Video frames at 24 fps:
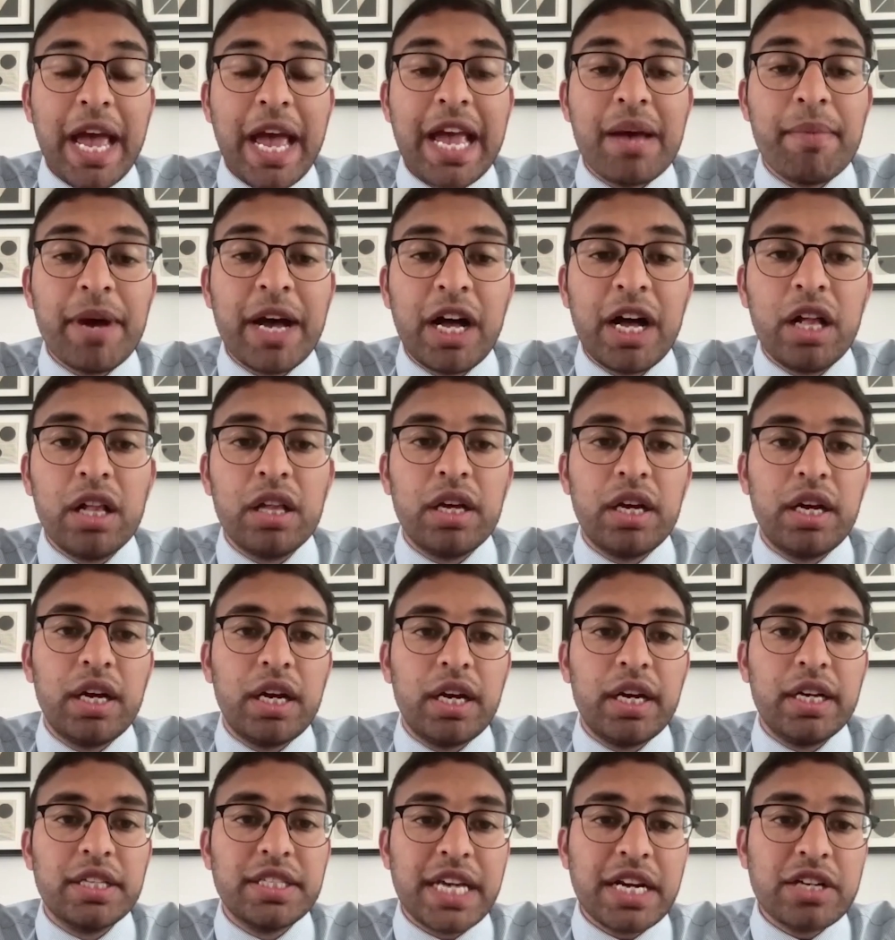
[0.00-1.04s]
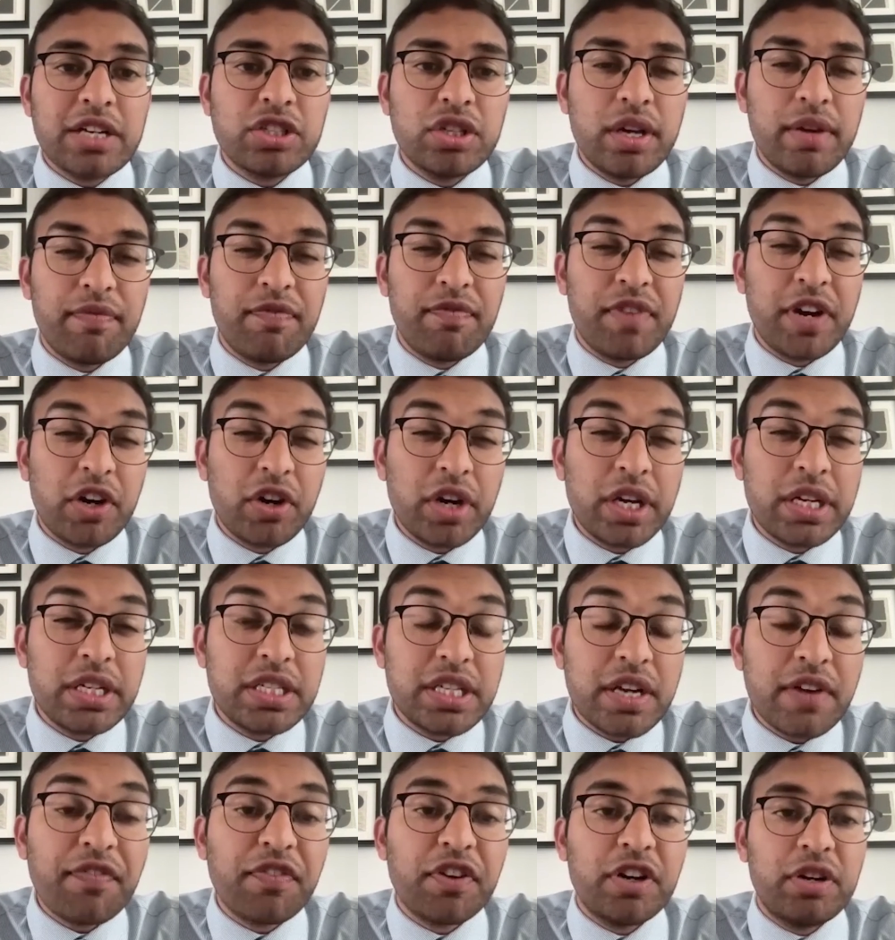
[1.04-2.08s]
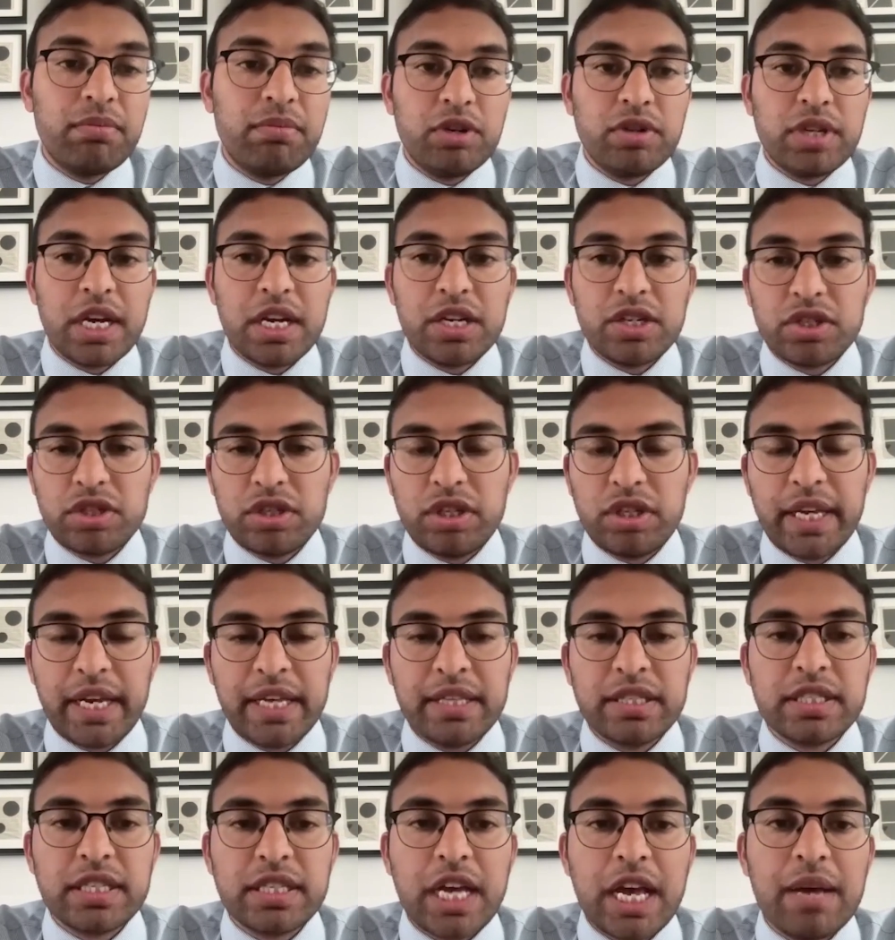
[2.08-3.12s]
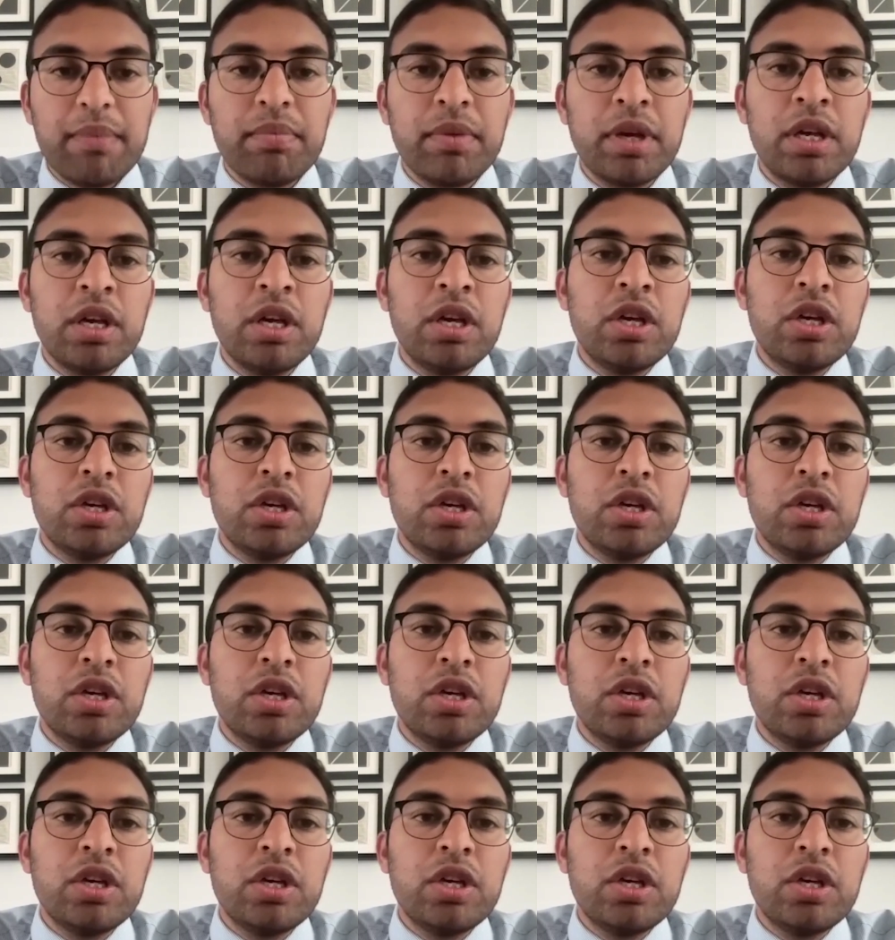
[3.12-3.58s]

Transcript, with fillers: AML, uh, it's actually a very different mutational landscape.